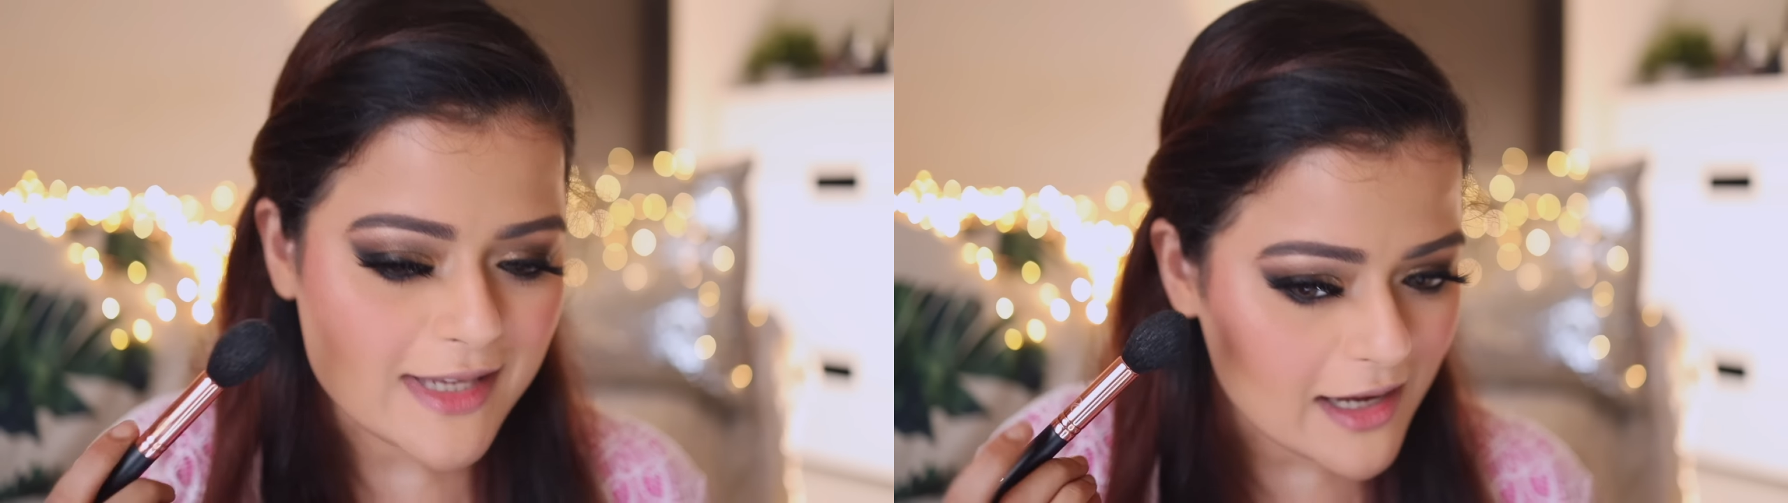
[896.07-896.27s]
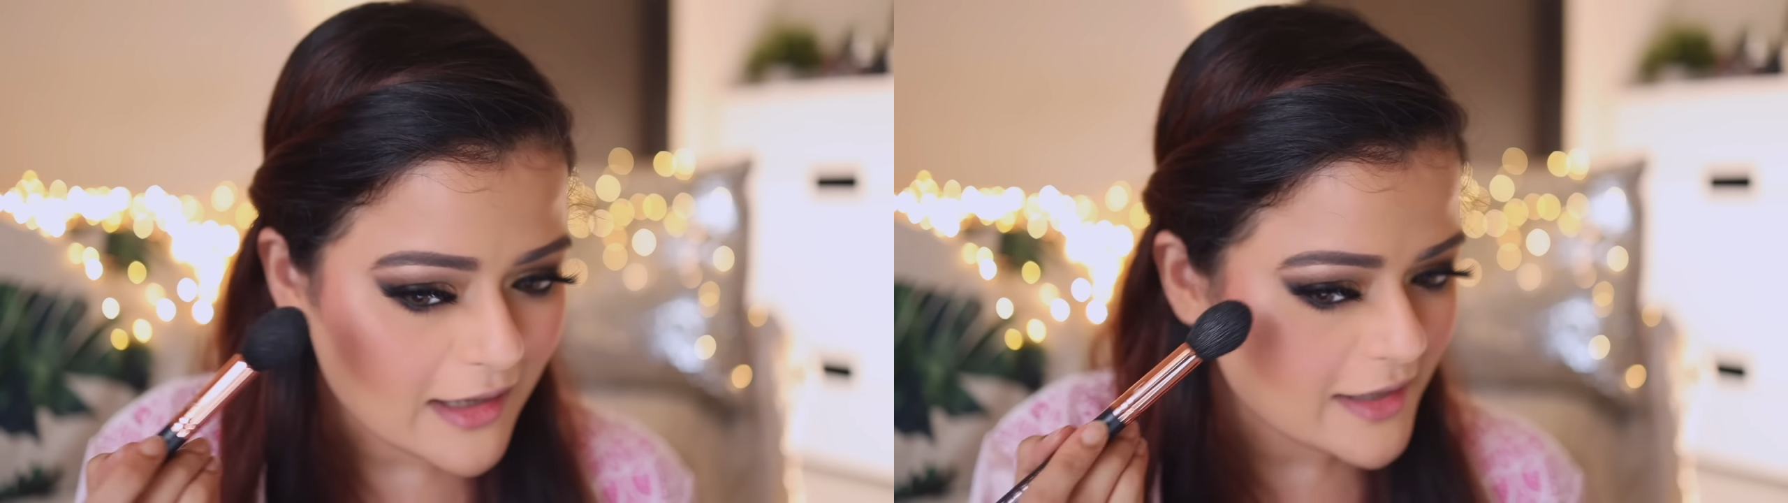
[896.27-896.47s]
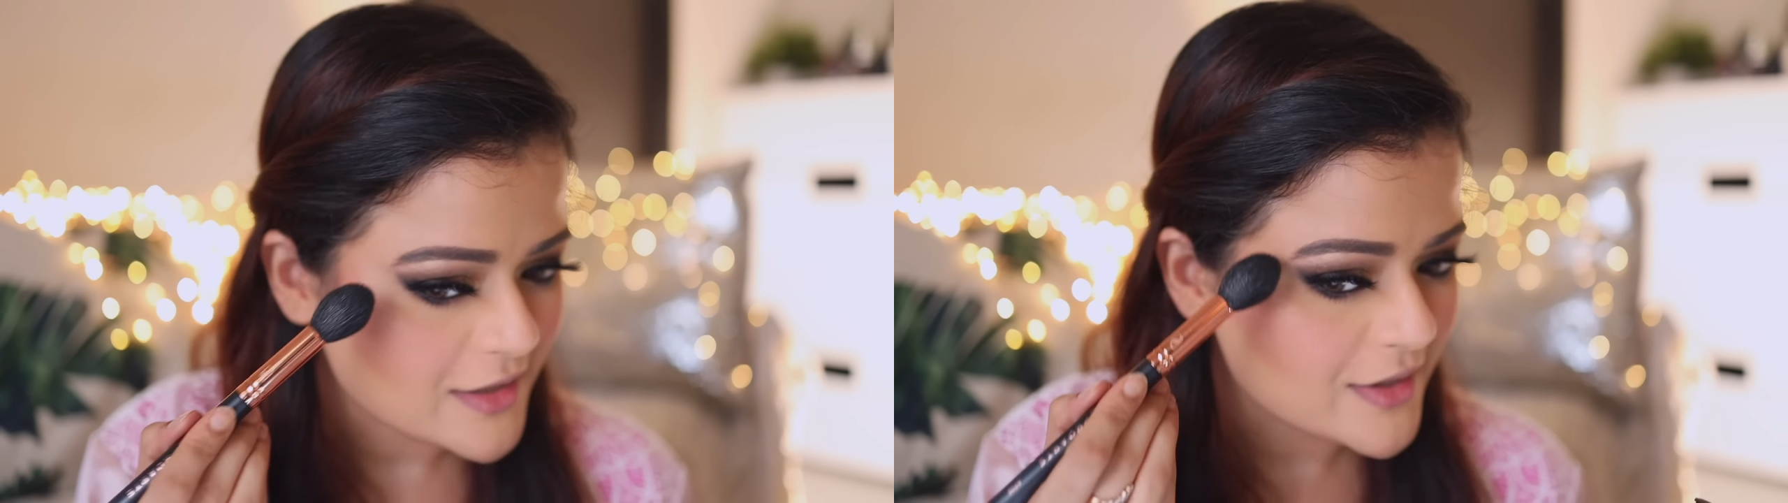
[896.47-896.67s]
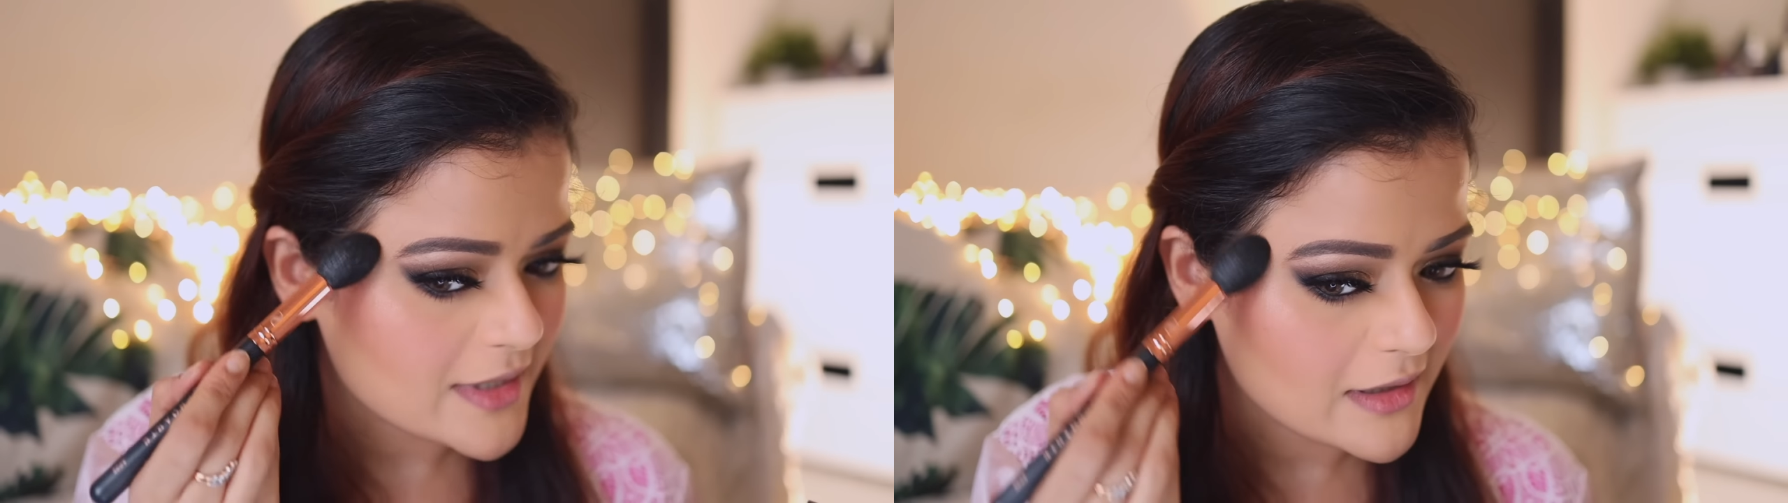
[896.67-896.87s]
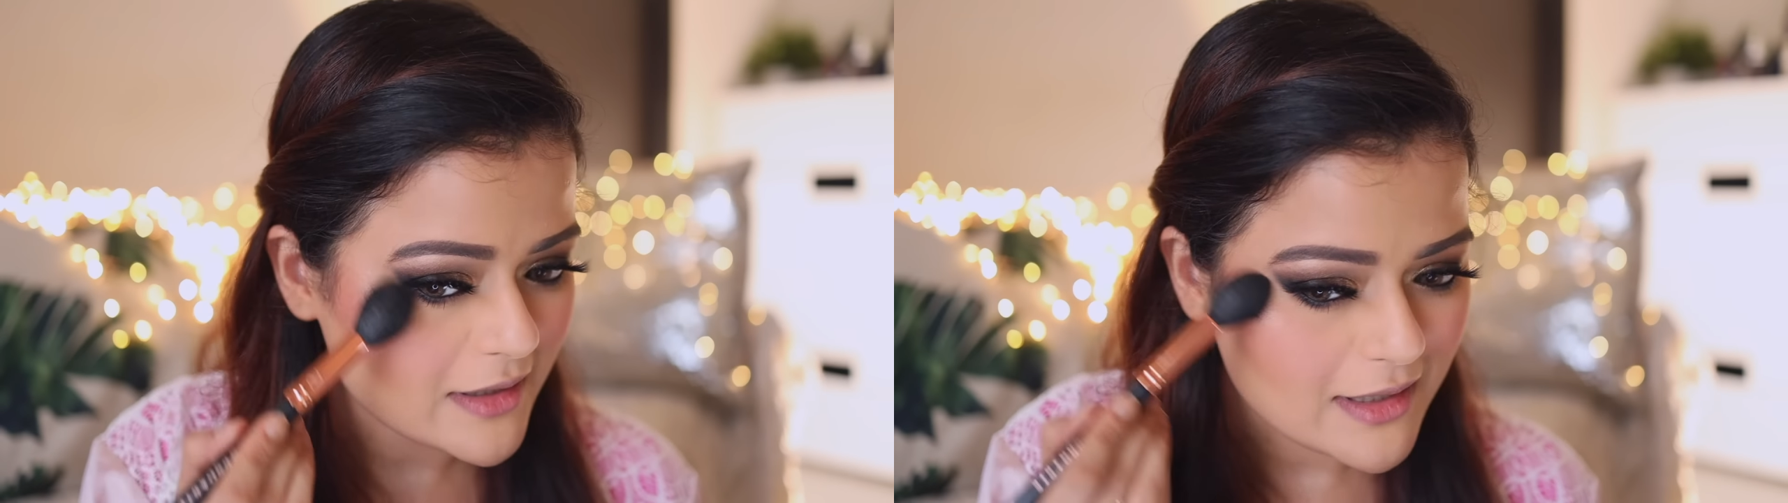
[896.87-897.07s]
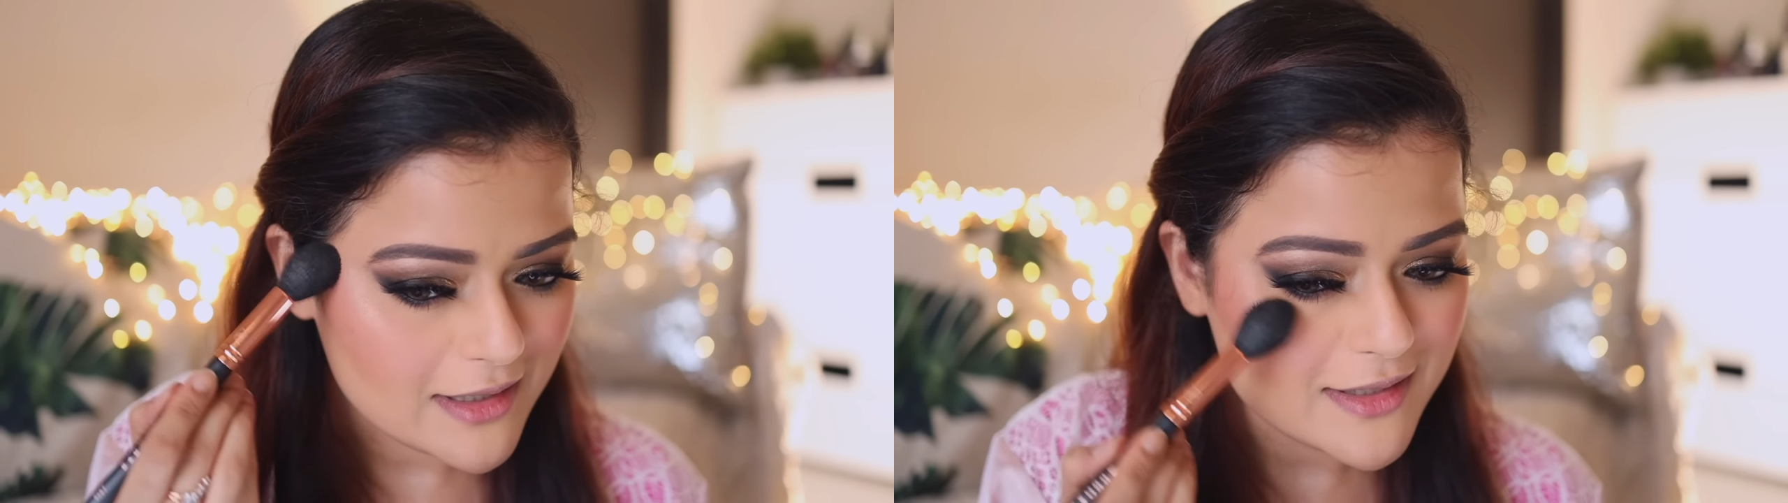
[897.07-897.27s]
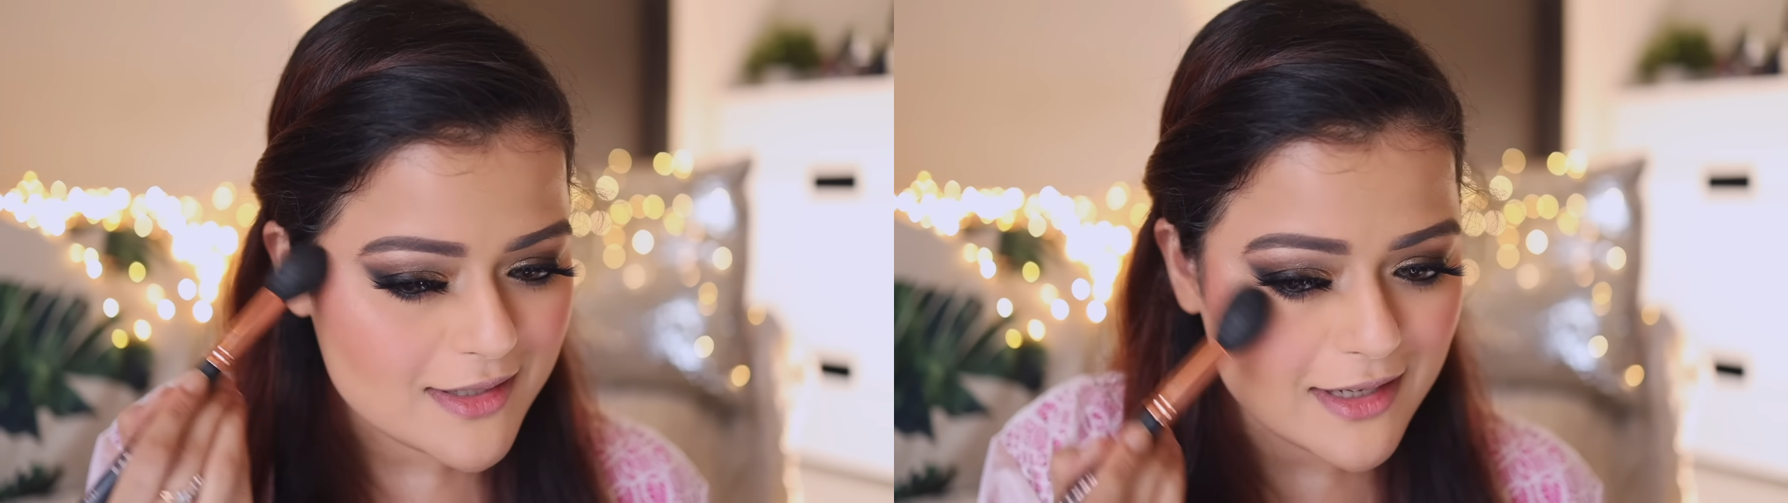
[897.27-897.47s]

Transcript: highlighters are, guys.